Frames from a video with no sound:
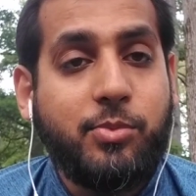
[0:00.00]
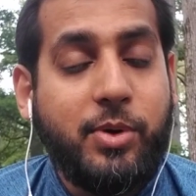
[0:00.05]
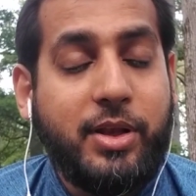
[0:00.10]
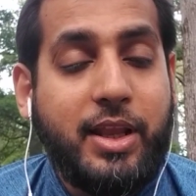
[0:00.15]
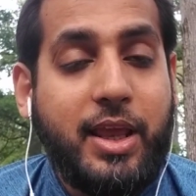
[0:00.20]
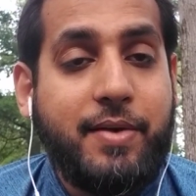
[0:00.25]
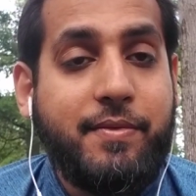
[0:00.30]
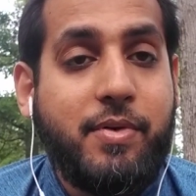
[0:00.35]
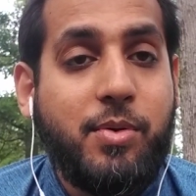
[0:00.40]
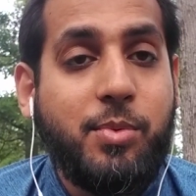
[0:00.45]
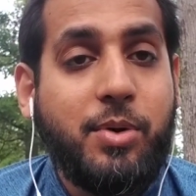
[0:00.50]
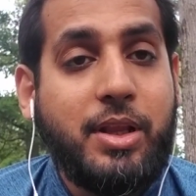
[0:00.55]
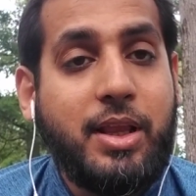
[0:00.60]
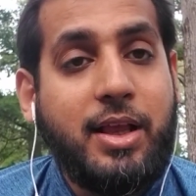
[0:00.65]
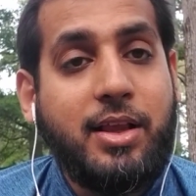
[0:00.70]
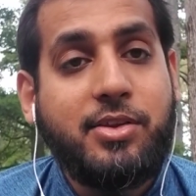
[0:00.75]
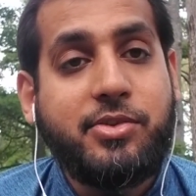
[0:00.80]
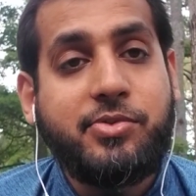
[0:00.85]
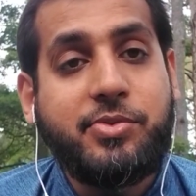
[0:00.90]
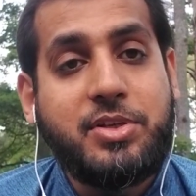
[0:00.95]
everyone
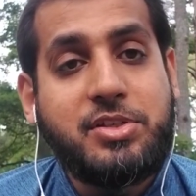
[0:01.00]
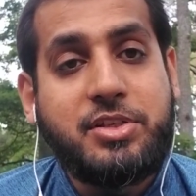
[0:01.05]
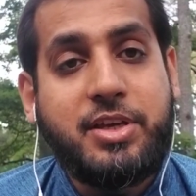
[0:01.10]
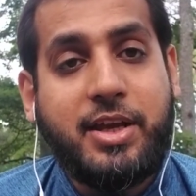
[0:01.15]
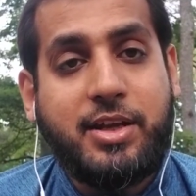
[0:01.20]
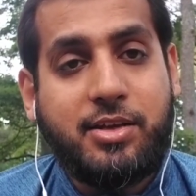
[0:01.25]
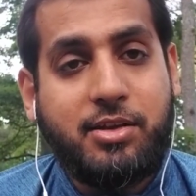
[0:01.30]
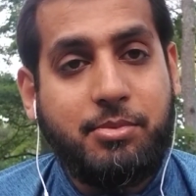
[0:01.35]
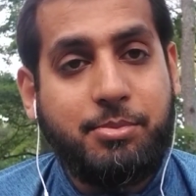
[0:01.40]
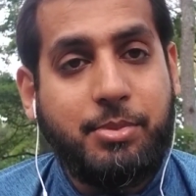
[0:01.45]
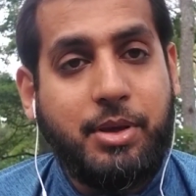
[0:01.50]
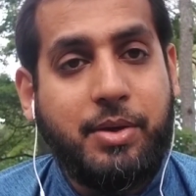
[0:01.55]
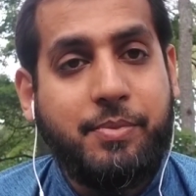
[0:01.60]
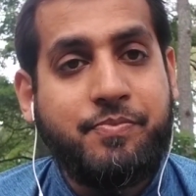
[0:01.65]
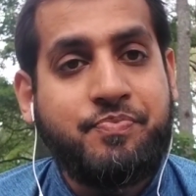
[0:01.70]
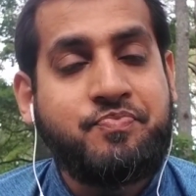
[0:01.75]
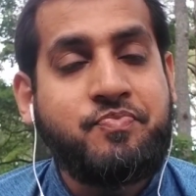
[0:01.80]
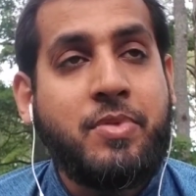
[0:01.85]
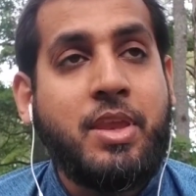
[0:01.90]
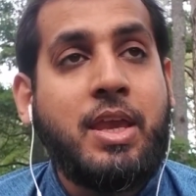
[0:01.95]
else rejected me.
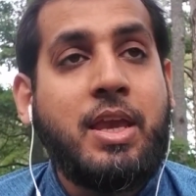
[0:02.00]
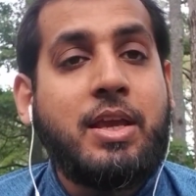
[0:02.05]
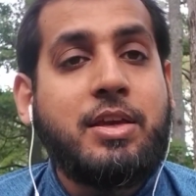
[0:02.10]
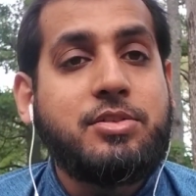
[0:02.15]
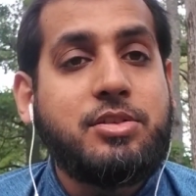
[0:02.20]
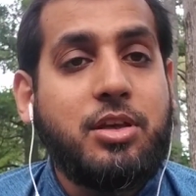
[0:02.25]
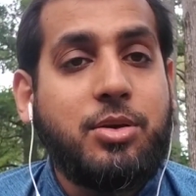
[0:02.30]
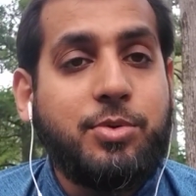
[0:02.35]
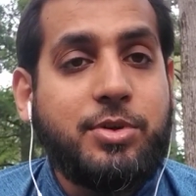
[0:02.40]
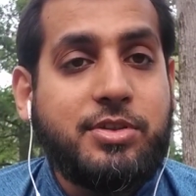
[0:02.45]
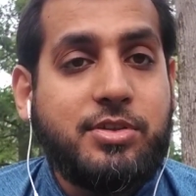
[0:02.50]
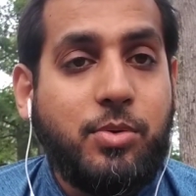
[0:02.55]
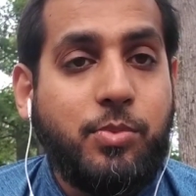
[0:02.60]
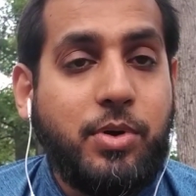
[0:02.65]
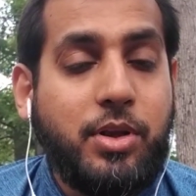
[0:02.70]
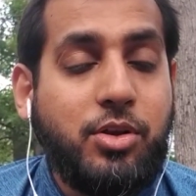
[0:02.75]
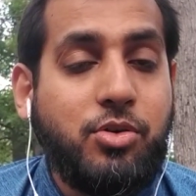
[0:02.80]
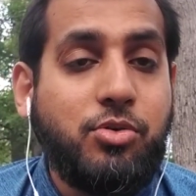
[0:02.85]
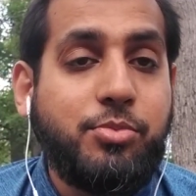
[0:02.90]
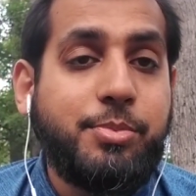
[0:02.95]
She was
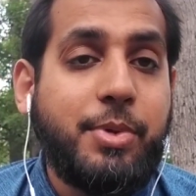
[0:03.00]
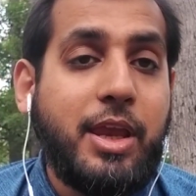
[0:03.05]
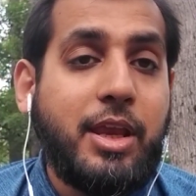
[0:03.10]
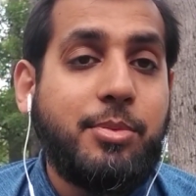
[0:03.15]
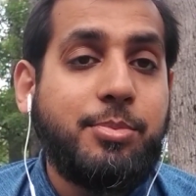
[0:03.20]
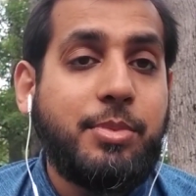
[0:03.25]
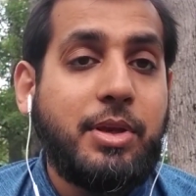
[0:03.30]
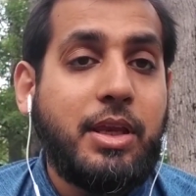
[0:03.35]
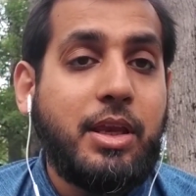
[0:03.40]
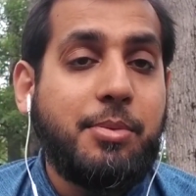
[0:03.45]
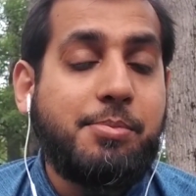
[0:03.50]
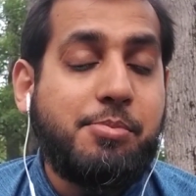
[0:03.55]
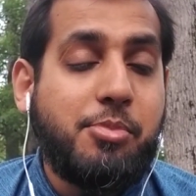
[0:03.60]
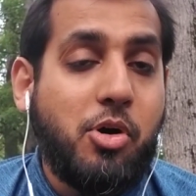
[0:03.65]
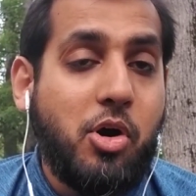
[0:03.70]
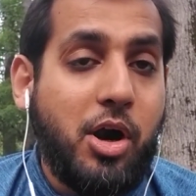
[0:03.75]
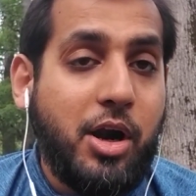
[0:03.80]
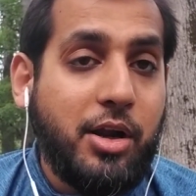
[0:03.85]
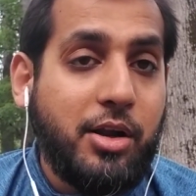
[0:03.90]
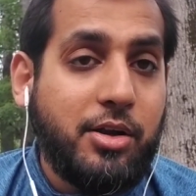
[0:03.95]
someone who made me a
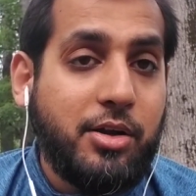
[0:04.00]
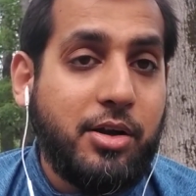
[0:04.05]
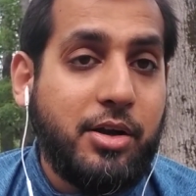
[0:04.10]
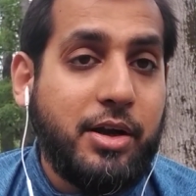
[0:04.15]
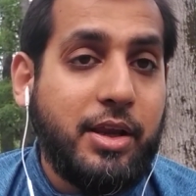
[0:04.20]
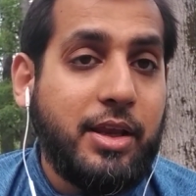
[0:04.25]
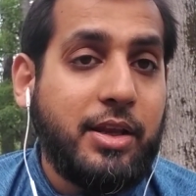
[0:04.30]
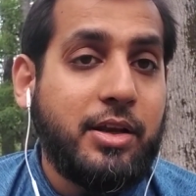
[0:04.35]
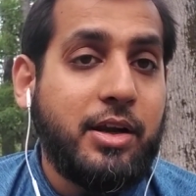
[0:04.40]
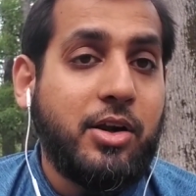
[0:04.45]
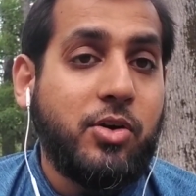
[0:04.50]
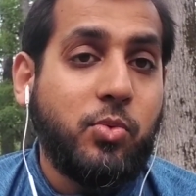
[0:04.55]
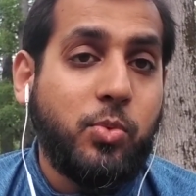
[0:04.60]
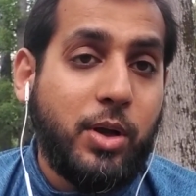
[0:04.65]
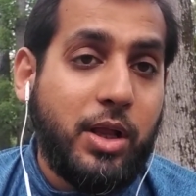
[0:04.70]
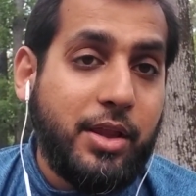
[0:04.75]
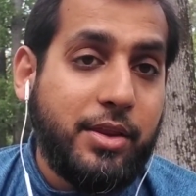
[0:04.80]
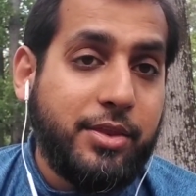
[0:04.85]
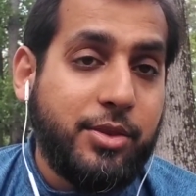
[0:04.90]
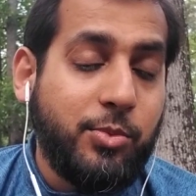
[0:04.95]
partner in her
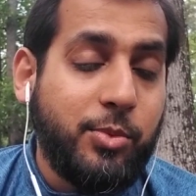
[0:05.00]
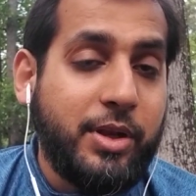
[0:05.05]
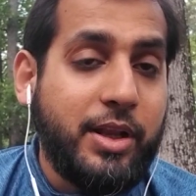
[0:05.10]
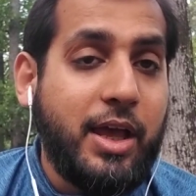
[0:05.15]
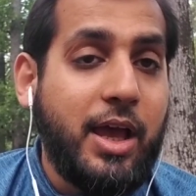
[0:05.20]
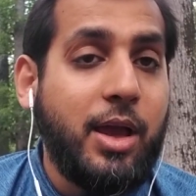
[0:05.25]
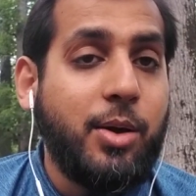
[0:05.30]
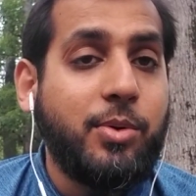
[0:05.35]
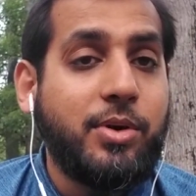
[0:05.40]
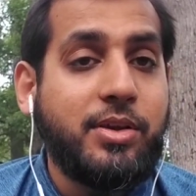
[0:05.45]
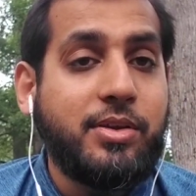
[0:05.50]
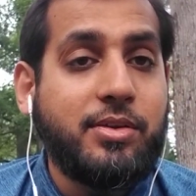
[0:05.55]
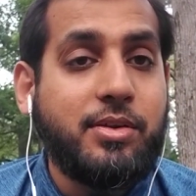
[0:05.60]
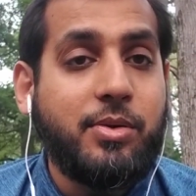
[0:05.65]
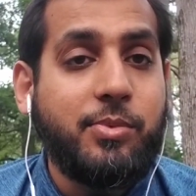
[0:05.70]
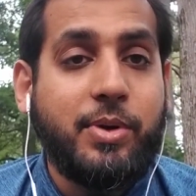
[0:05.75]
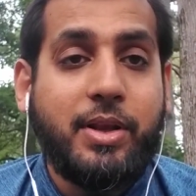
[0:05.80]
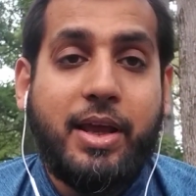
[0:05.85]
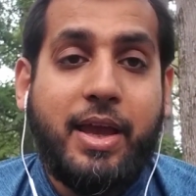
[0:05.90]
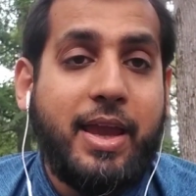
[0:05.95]
wealth when
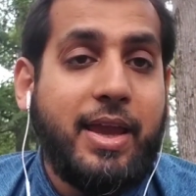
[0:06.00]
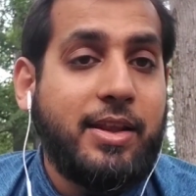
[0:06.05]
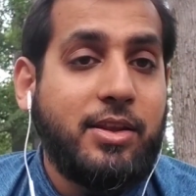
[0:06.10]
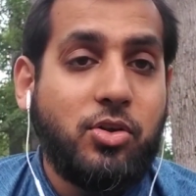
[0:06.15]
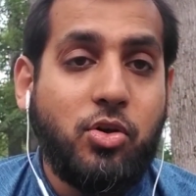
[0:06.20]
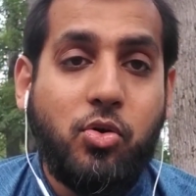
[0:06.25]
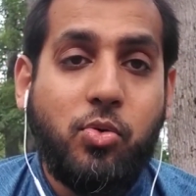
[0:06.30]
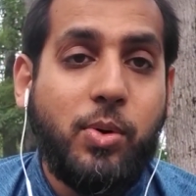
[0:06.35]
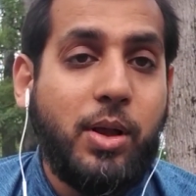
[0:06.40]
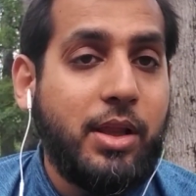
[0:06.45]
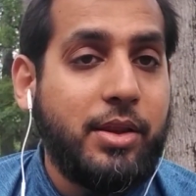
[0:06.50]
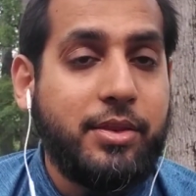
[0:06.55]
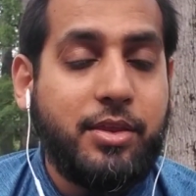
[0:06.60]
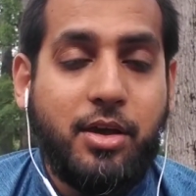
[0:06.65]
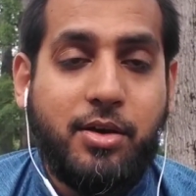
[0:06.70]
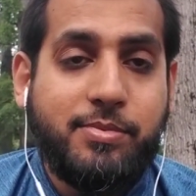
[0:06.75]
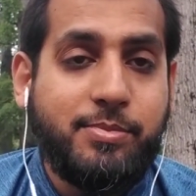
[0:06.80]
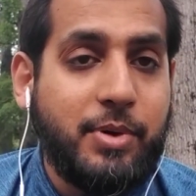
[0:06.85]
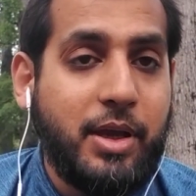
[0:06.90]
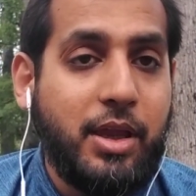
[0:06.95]
I had no wealth
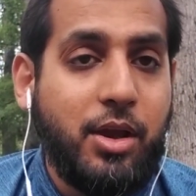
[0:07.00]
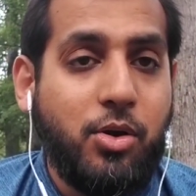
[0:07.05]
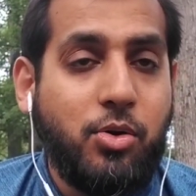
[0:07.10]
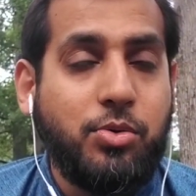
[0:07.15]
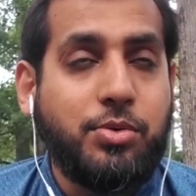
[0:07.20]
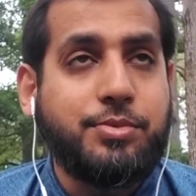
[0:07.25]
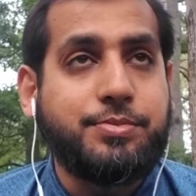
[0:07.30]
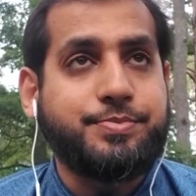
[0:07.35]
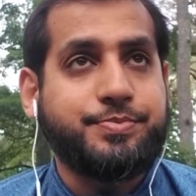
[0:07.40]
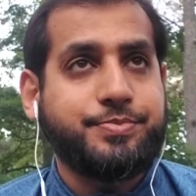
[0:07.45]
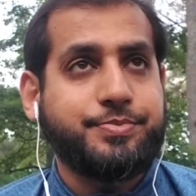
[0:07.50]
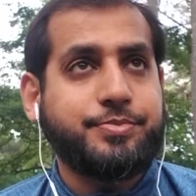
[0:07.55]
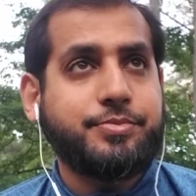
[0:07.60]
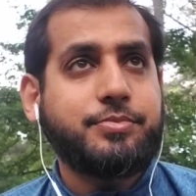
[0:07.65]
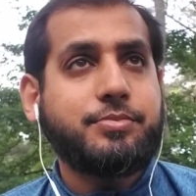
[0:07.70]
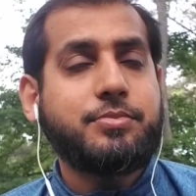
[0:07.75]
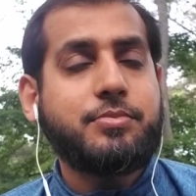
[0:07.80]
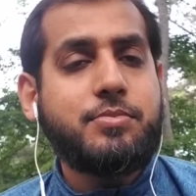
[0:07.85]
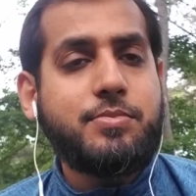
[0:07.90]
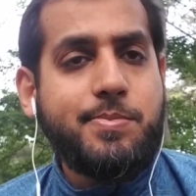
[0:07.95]
of my own.
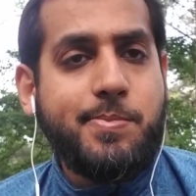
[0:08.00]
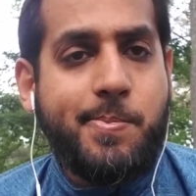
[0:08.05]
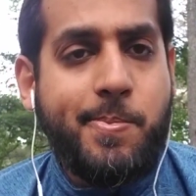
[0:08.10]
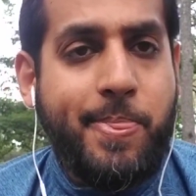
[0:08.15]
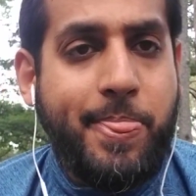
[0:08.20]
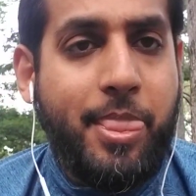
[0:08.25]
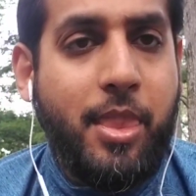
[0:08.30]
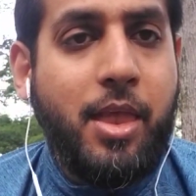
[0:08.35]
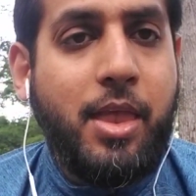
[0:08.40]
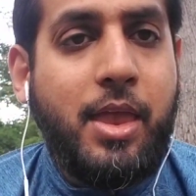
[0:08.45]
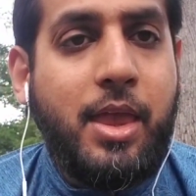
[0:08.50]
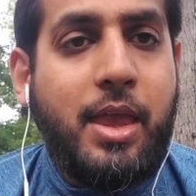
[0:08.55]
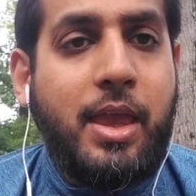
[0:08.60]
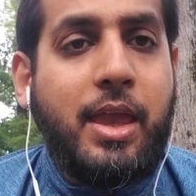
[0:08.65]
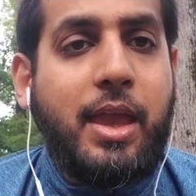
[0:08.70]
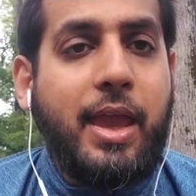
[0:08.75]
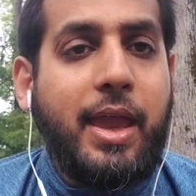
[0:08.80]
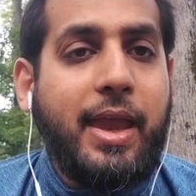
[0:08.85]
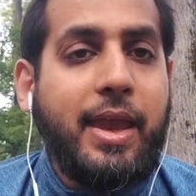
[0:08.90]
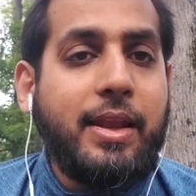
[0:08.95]

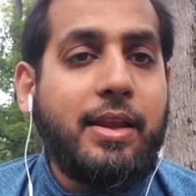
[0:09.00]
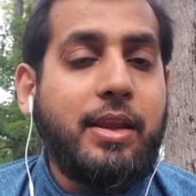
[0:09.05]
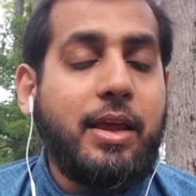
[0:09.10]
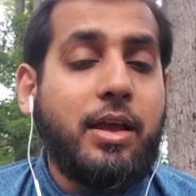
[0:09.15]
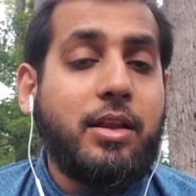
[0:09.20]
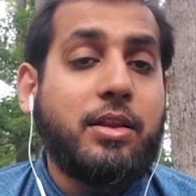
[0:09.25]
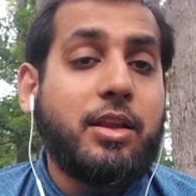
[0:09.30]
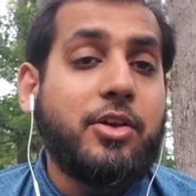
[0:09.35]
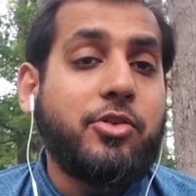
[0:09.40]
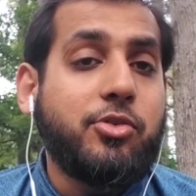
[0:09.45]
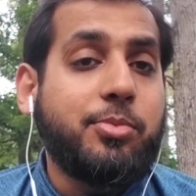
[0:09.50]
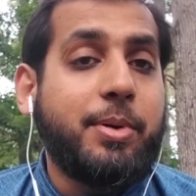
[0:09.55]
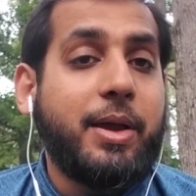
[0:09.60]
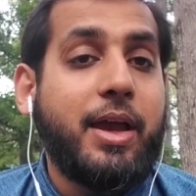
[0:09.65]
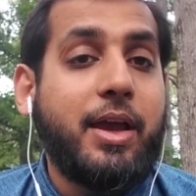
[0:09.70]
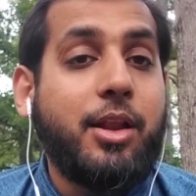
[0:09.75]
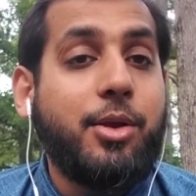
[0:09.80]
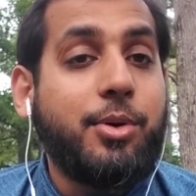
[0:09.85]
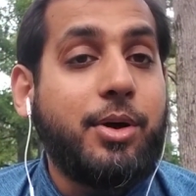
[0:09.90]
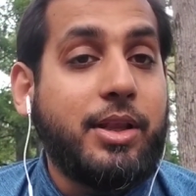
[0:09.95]
And Allah
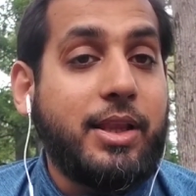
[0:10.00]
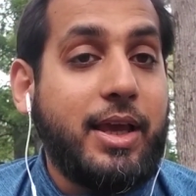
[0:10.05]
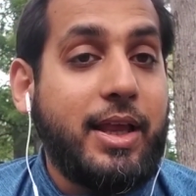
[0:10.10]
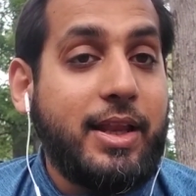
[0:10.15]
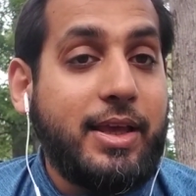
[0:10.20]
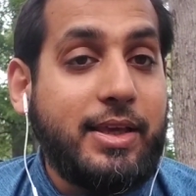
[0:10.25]
subhanahu wa ta'ala